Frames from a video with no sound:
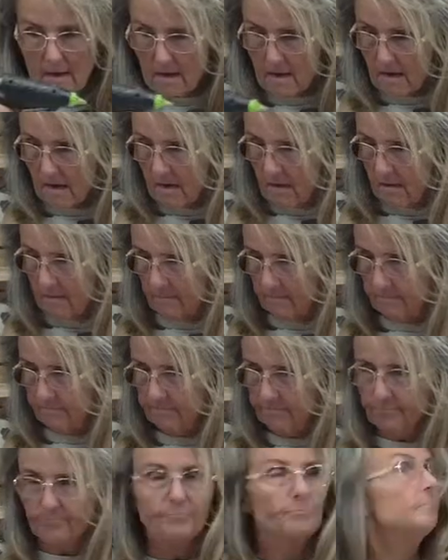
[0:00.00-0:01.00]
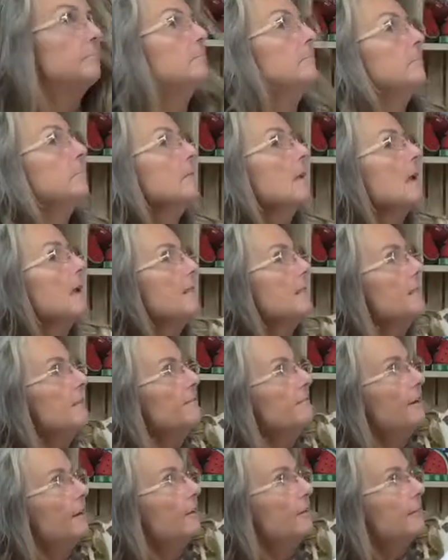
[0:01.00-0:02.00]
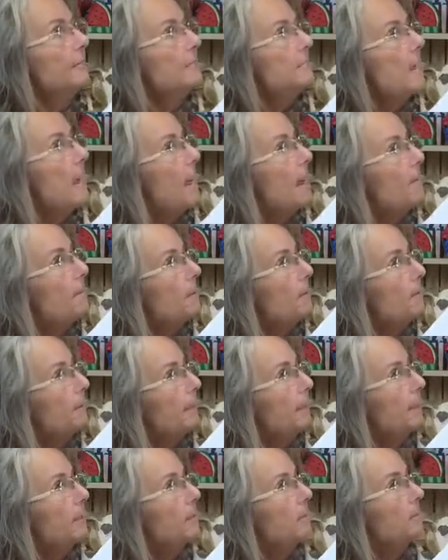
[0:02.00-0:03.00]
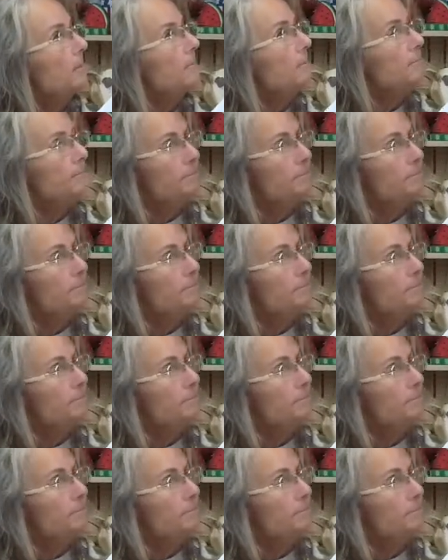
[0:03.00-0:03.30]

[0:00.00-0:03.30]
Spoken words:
The very top up here.